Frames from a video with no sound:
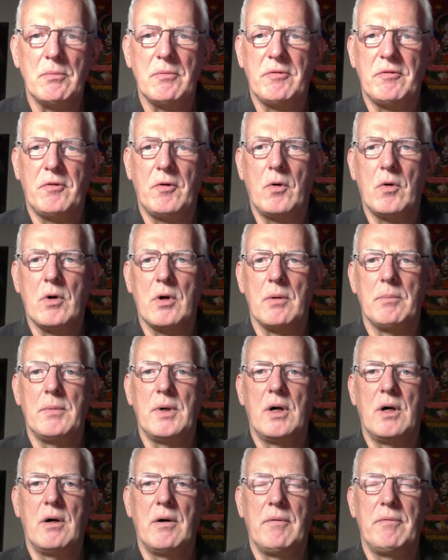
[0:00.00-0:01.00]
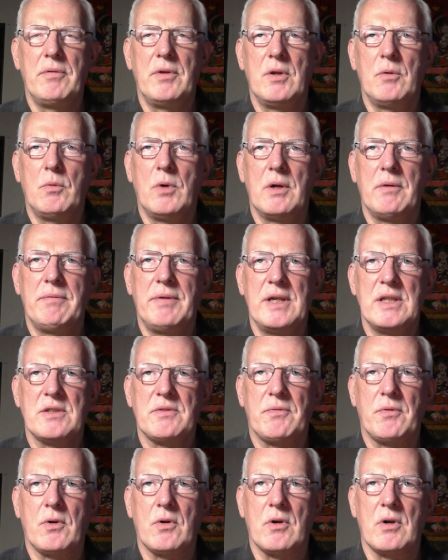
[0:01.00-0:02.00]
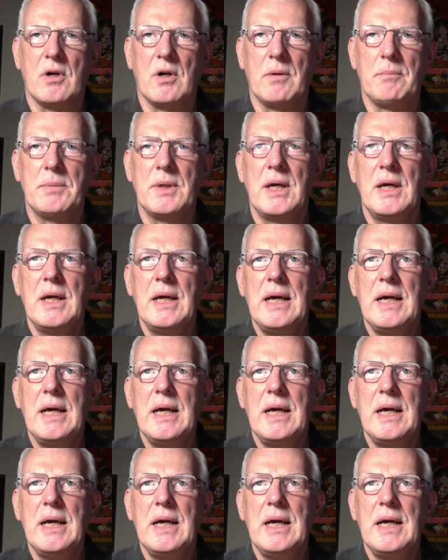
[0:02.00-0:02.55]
form of the one-face 4-armed.